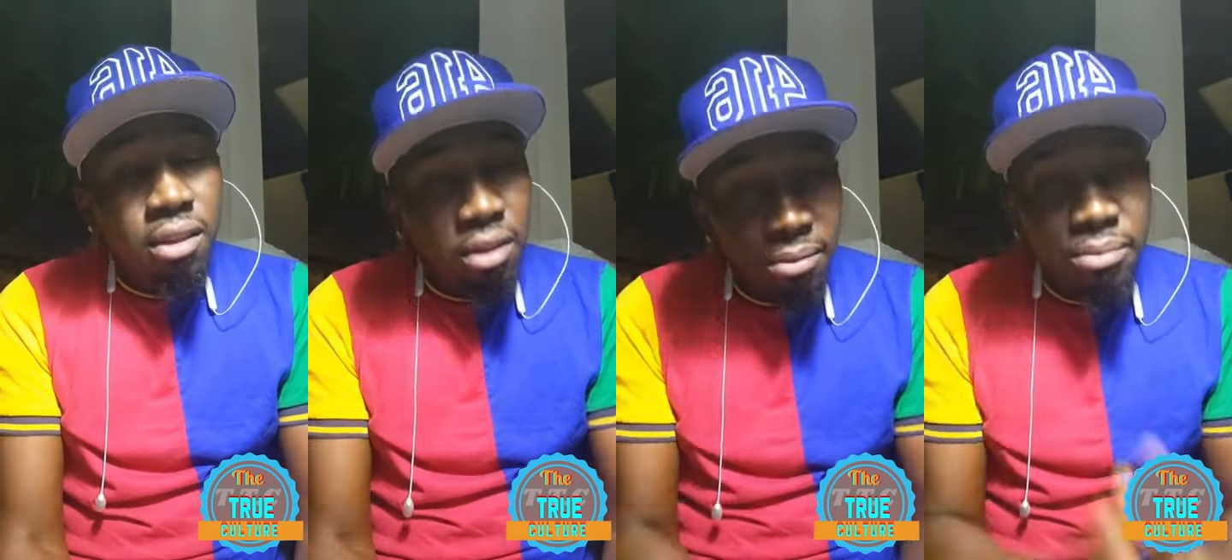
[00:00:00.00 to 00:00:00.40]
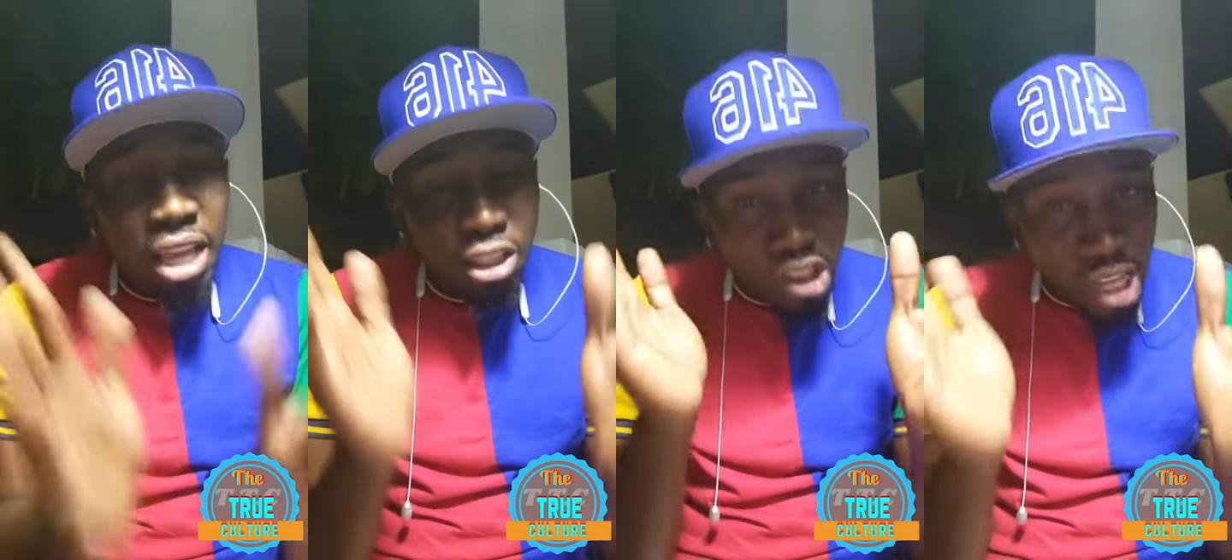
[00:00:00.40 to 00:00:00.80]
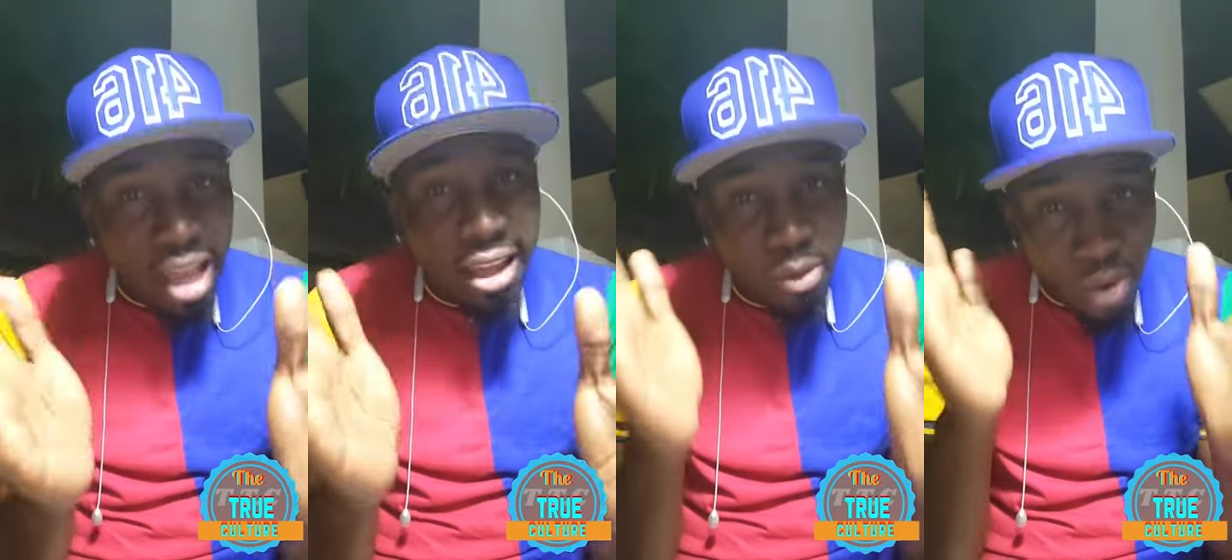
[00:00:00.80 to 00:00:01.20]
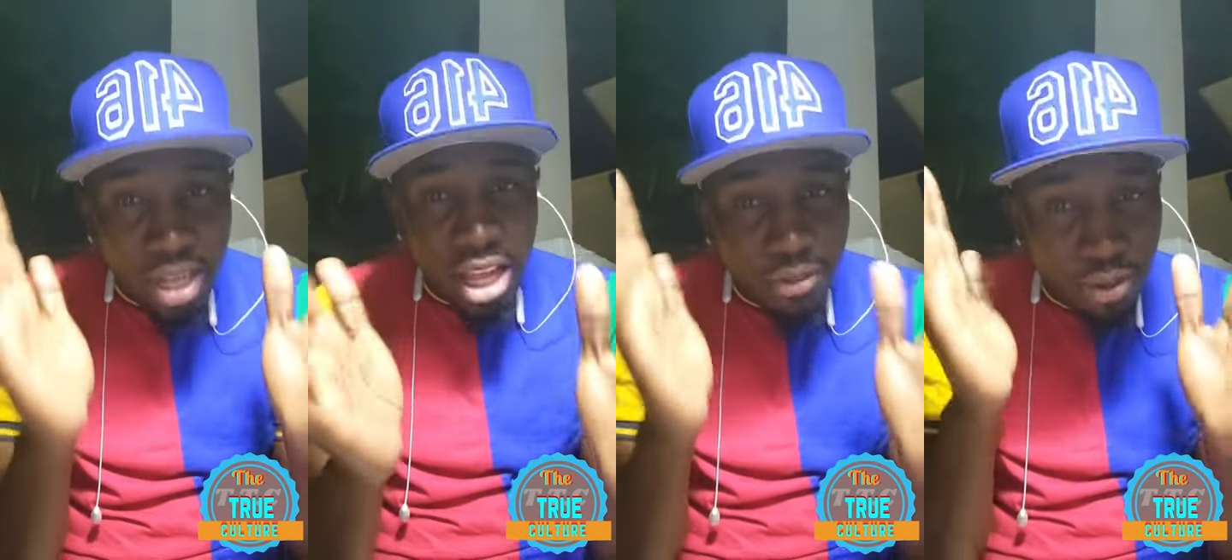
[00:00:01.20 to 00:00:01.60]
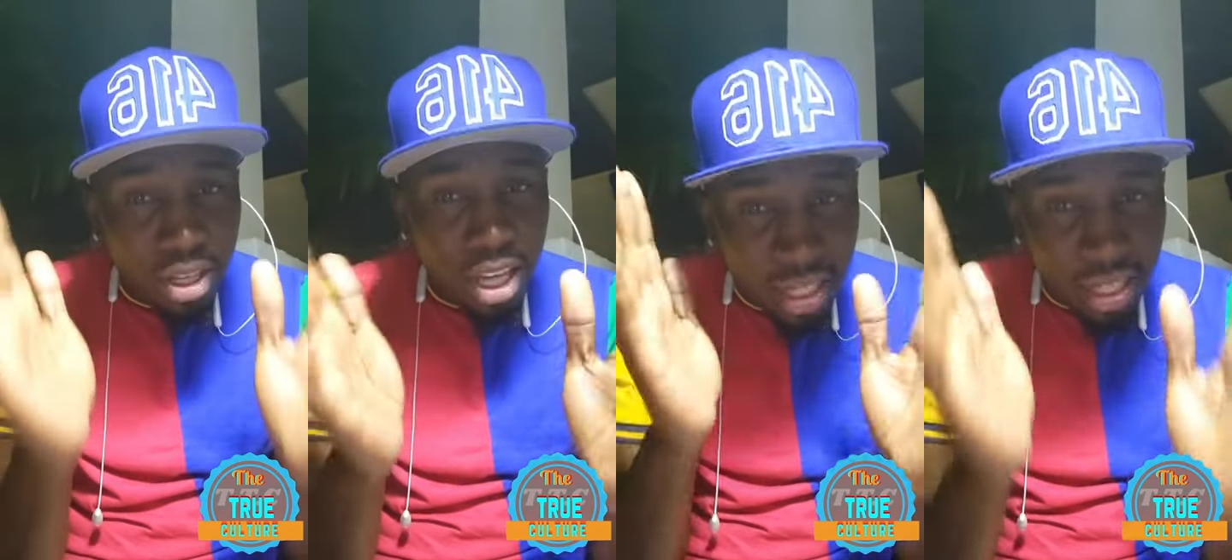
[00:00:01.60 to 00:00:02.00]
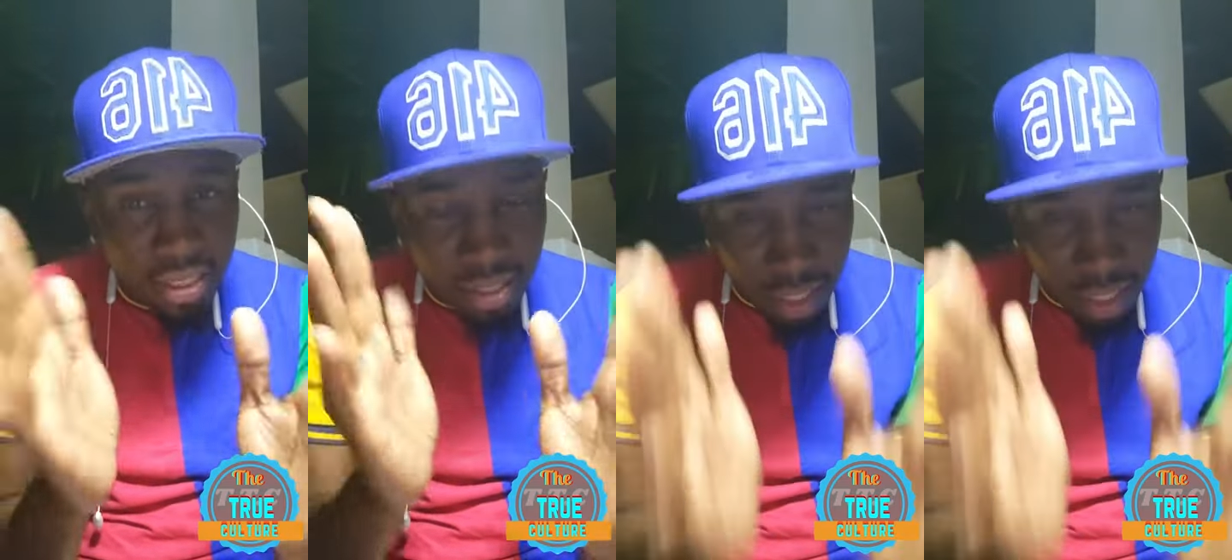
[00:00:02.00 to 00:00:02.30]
Me I try one day for understand